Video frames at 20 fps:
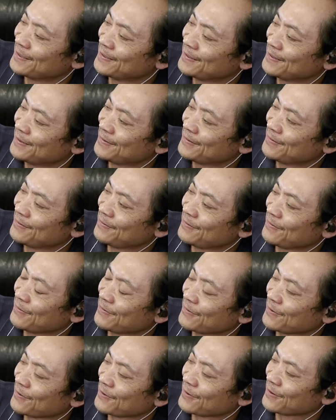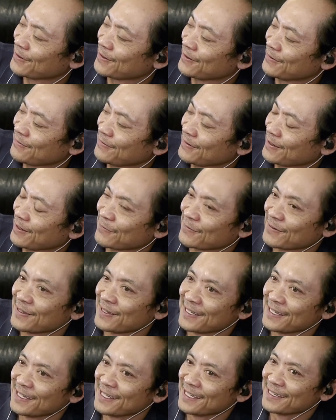for a
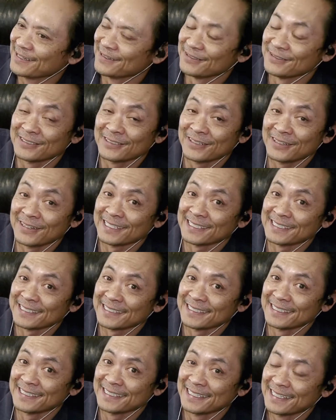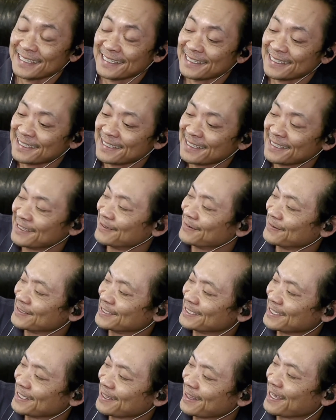family. It was crazy. And we
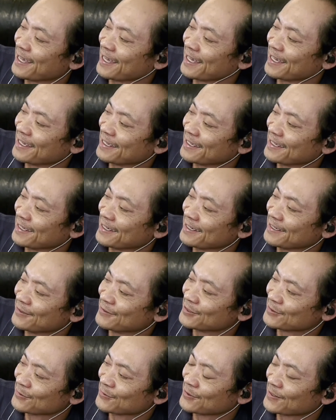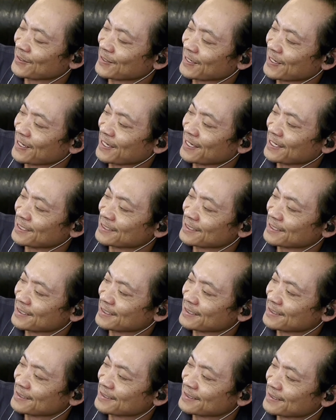did that, and he was one of the guys, and
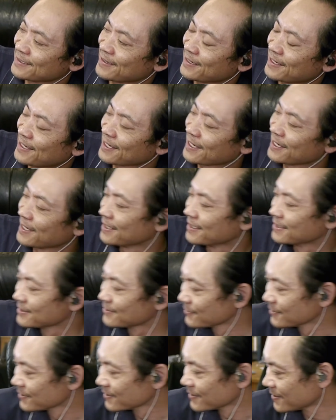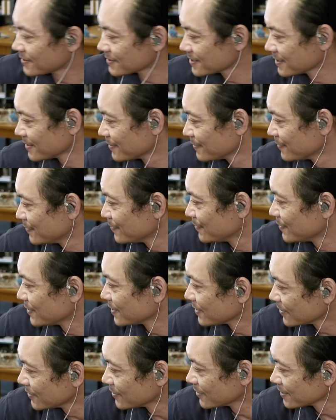he's, oh God, it's been a long time. But
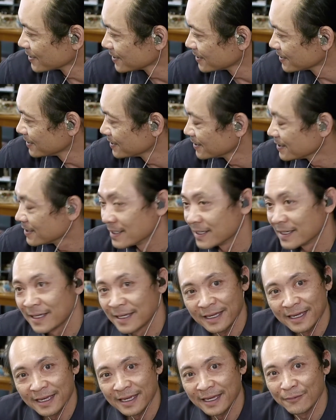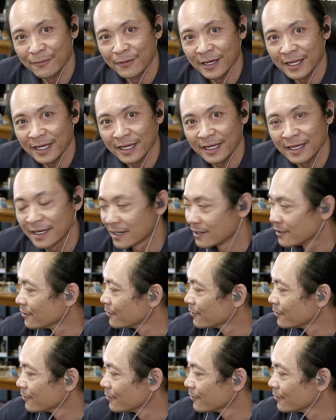Nolan, hey buddy, I hope